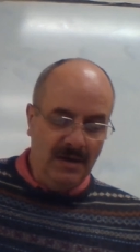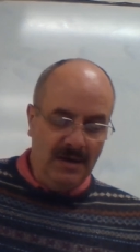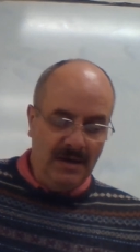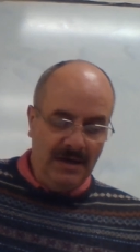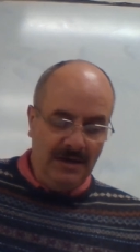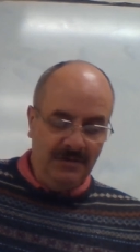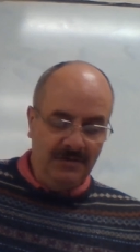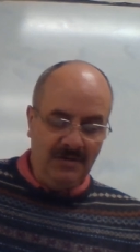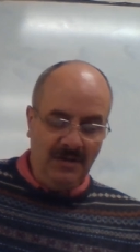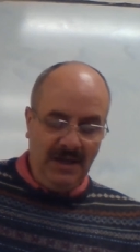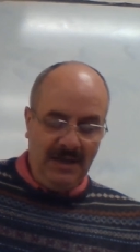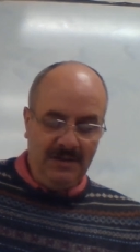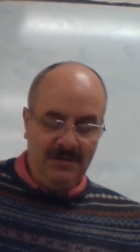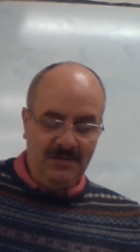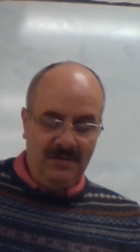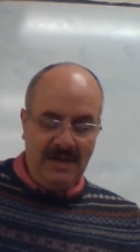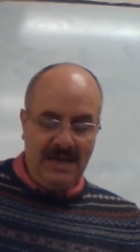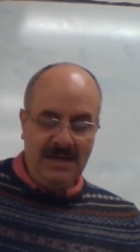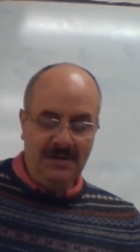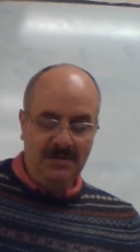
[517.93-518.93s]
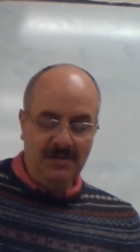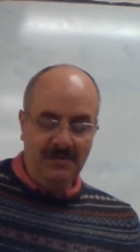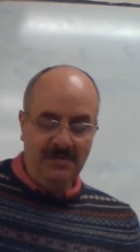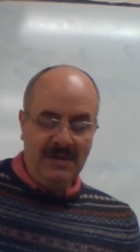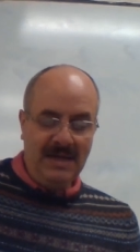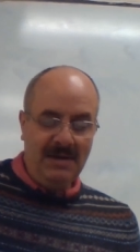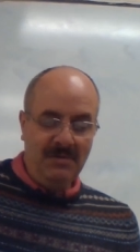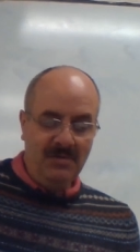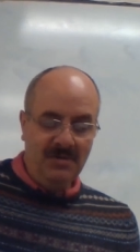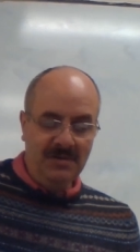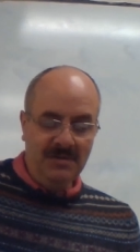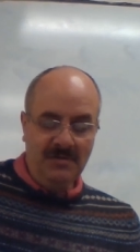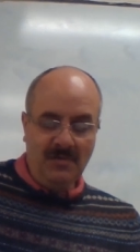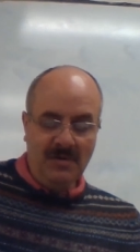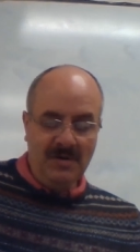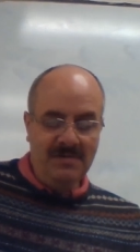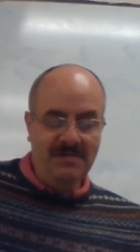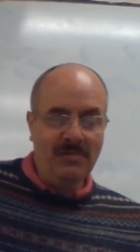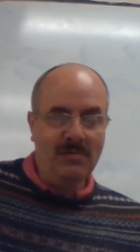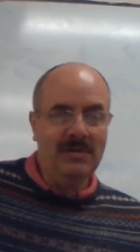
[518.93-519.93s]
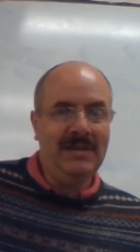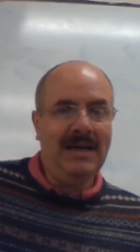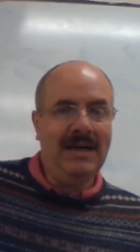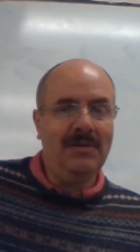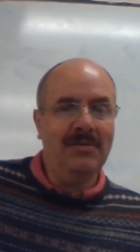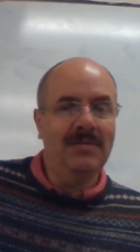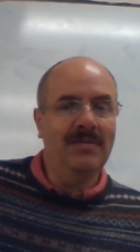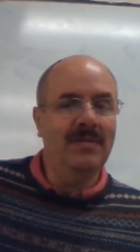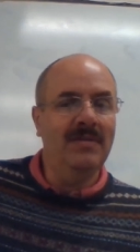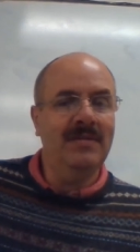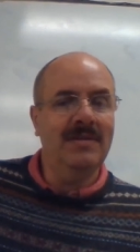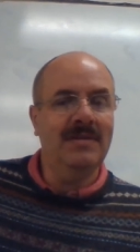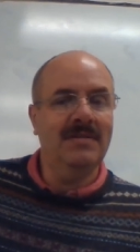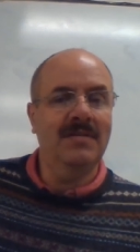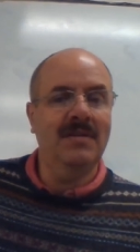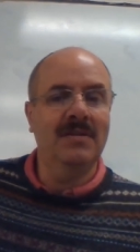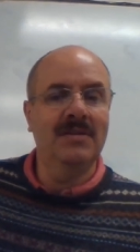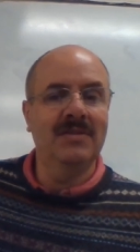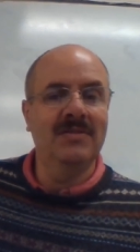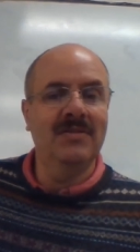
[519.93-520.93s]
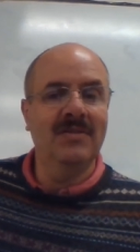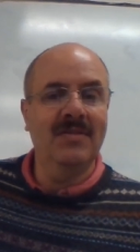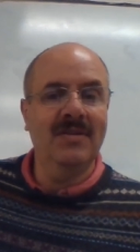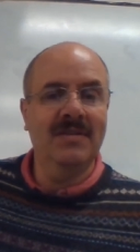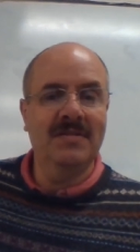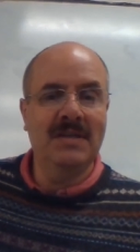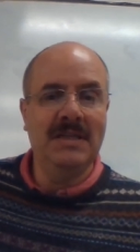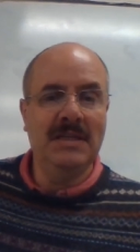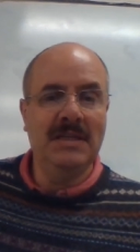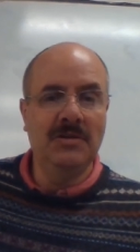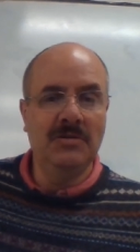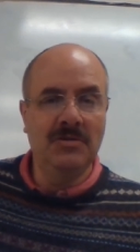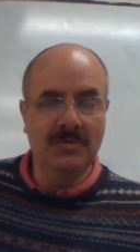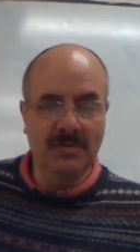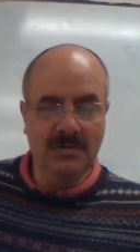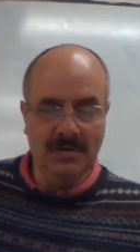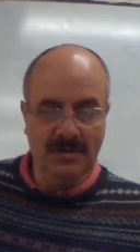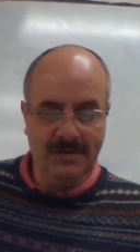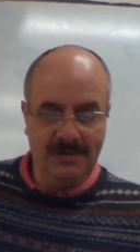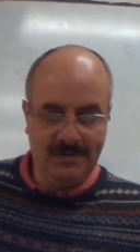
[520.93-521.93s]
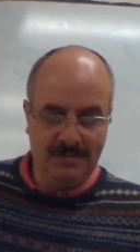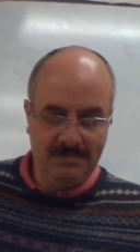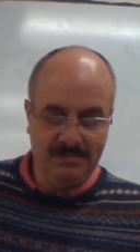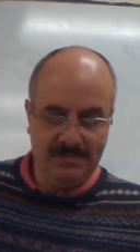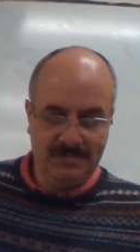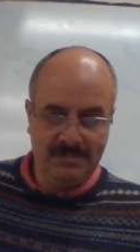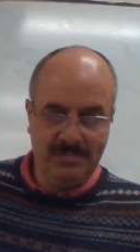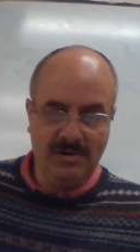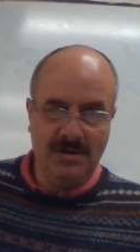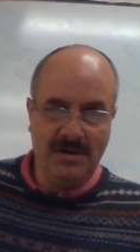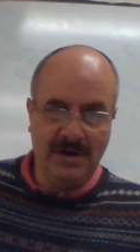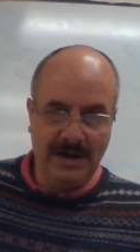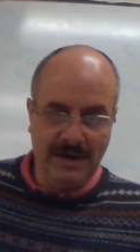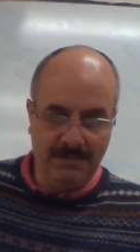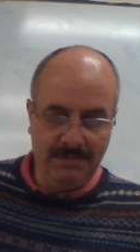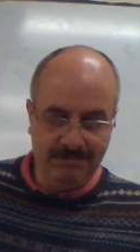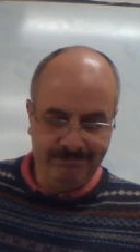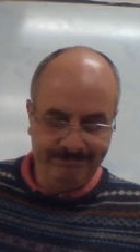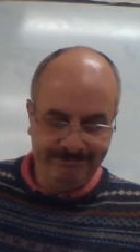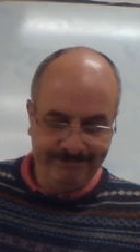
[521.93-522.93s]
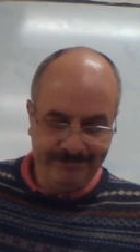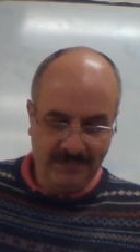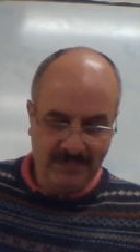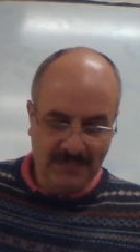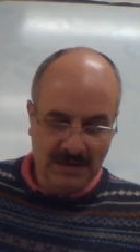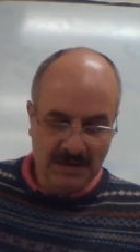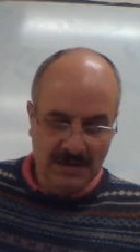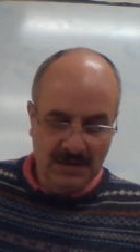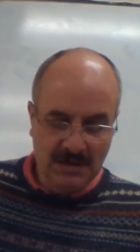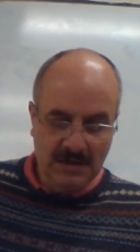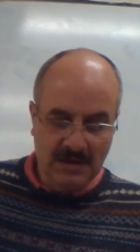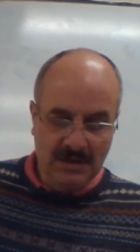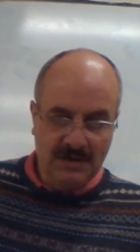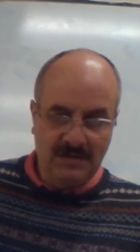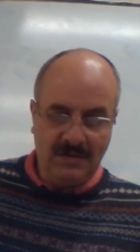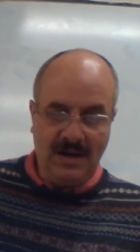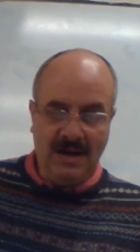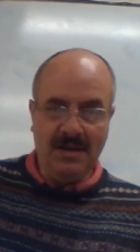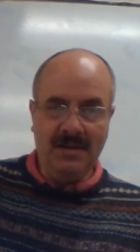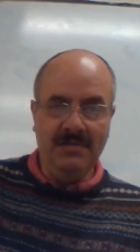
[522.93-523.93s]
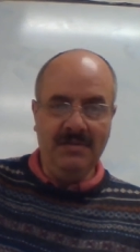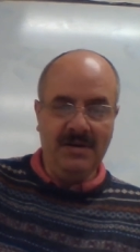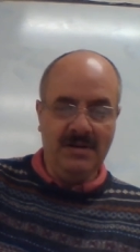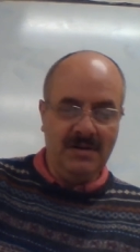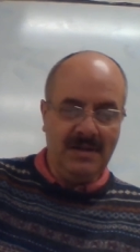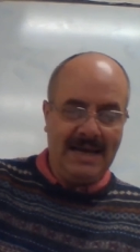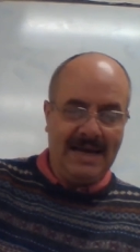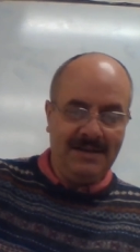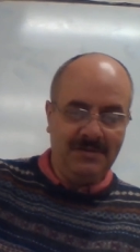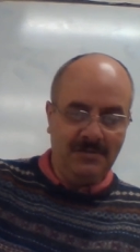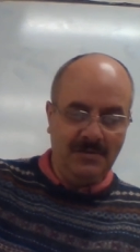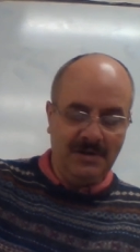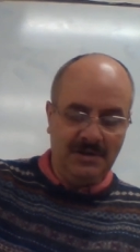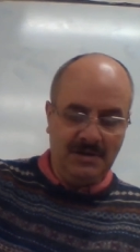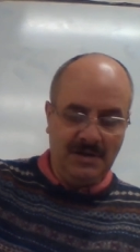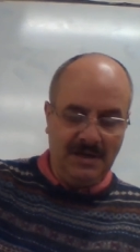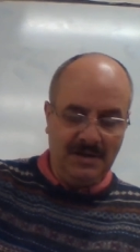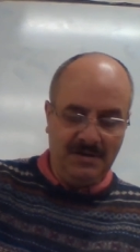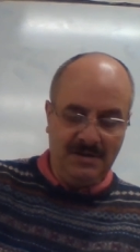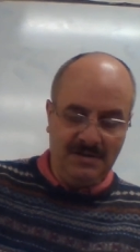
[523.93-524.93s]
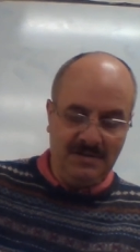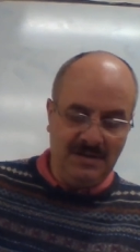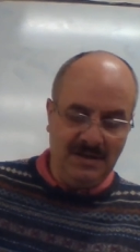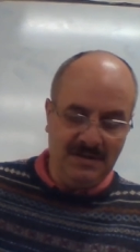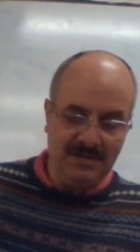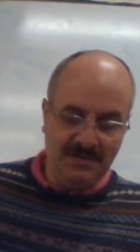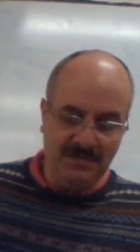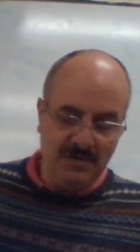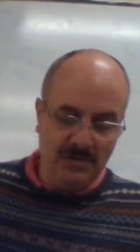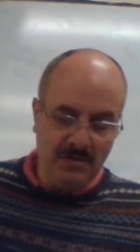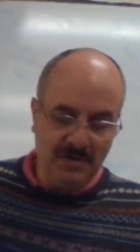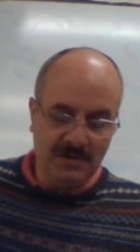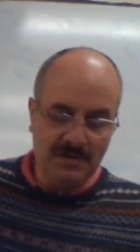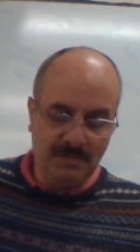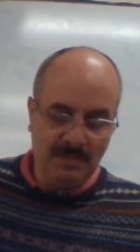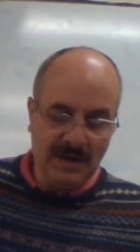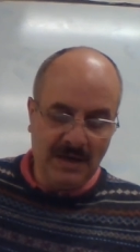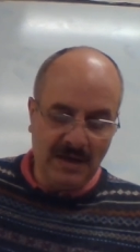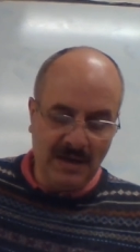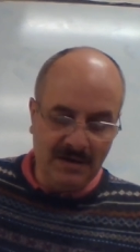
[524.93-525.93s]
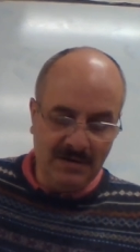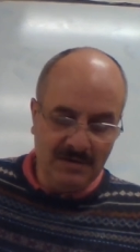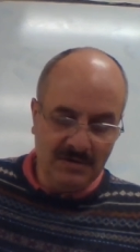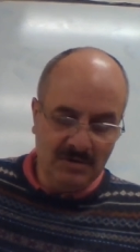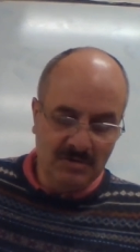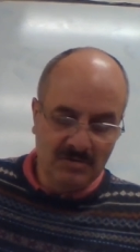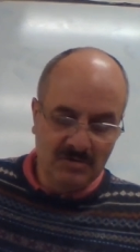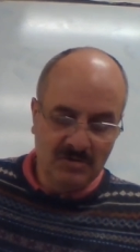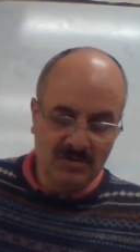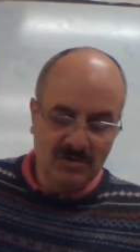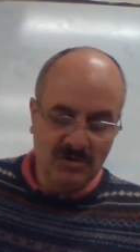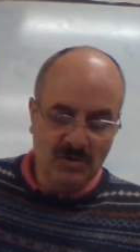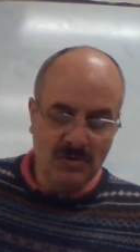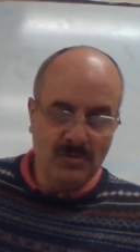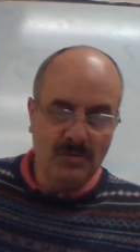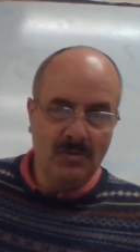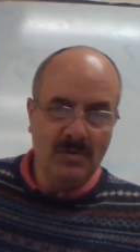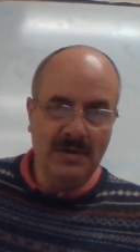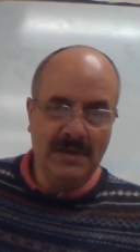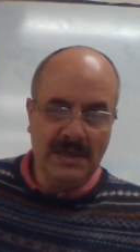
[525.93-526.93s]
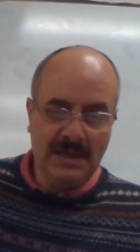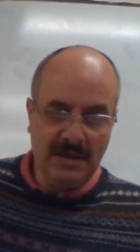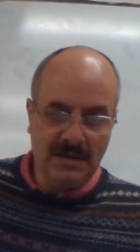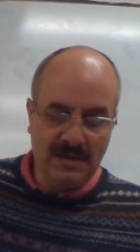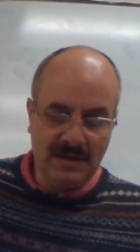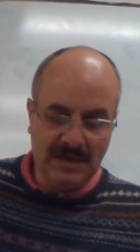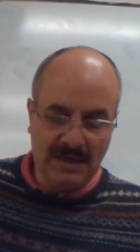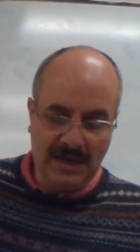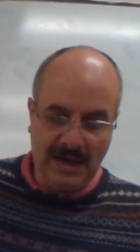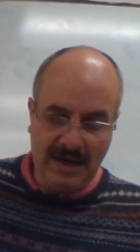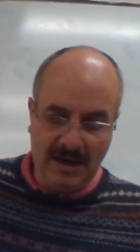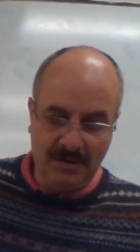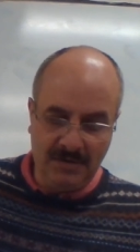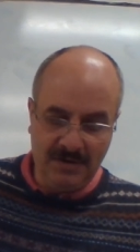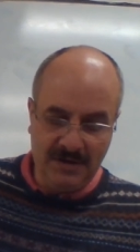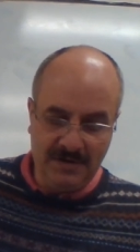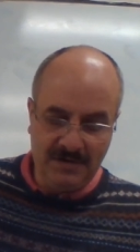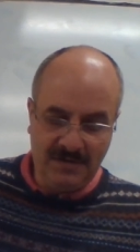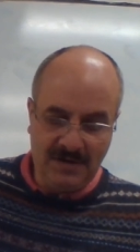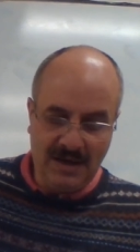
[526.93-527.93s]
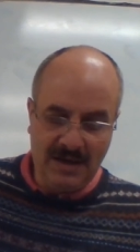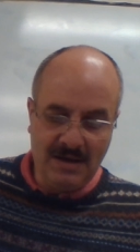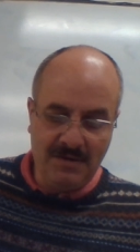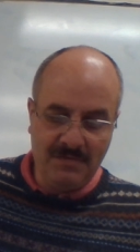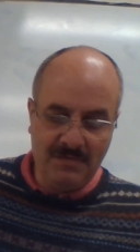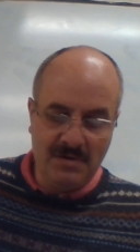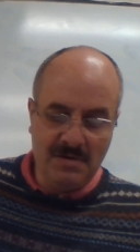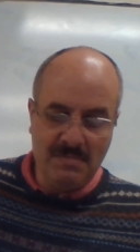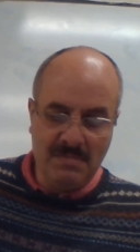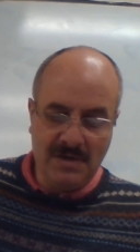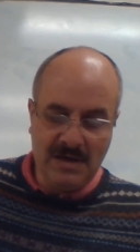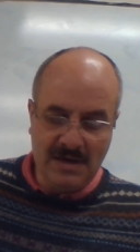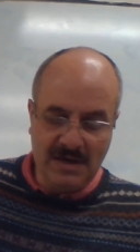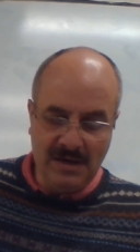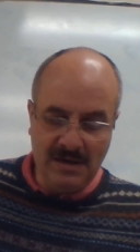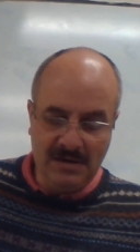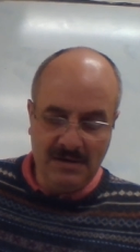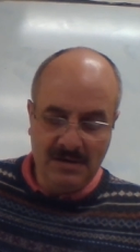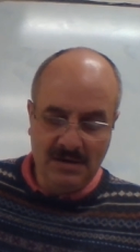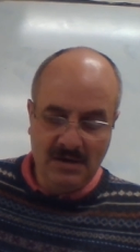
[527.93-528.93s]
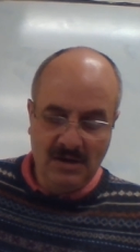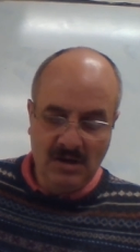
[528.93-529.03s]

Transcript: All right, so that's the answer for that one, is 24,616 joules per gram. So now the very last question down here says, if you expend 2 kilocalories every minute